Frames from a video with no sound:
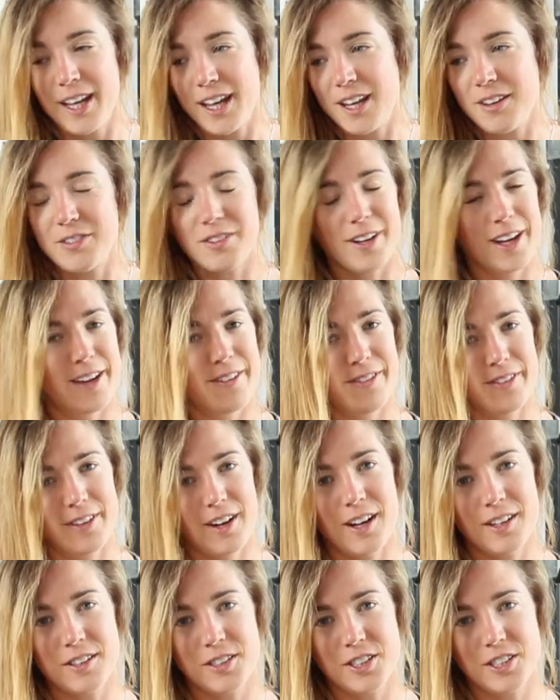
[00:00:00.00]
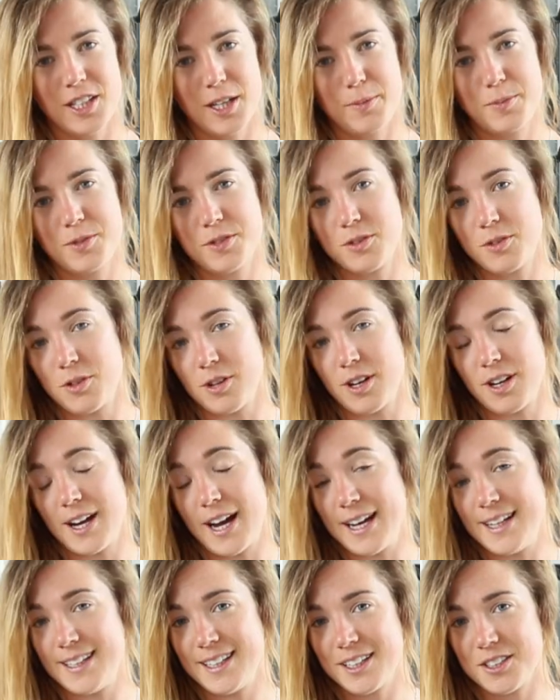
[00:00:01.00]
If you have other tips or
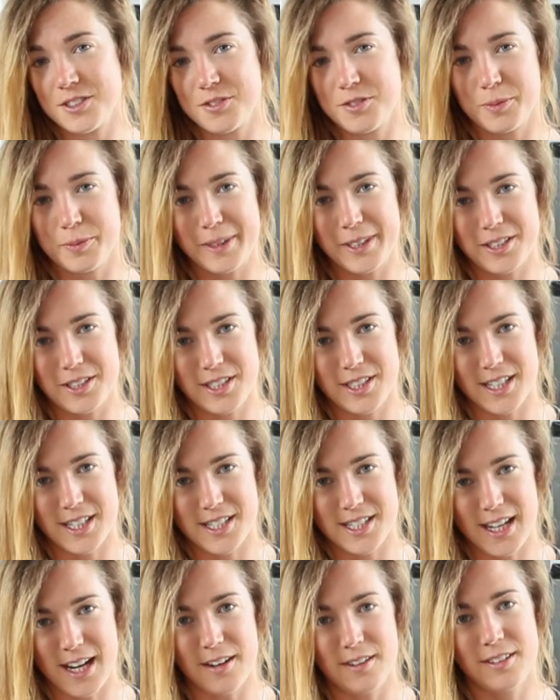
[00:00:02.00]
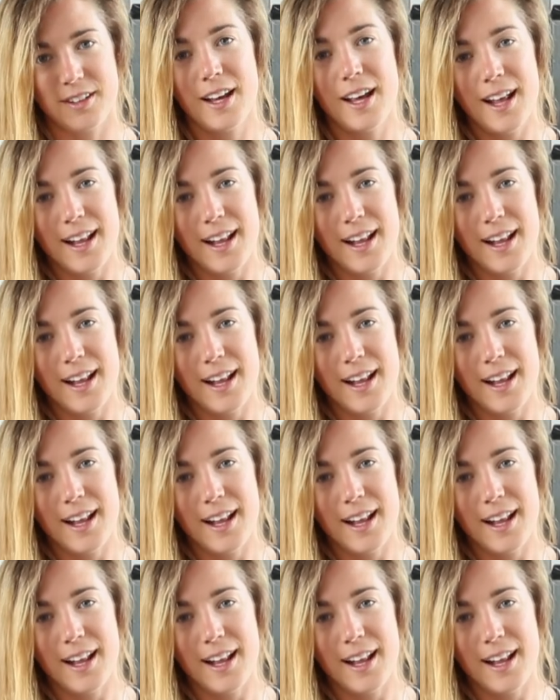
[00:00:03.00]
ideas for me to test out,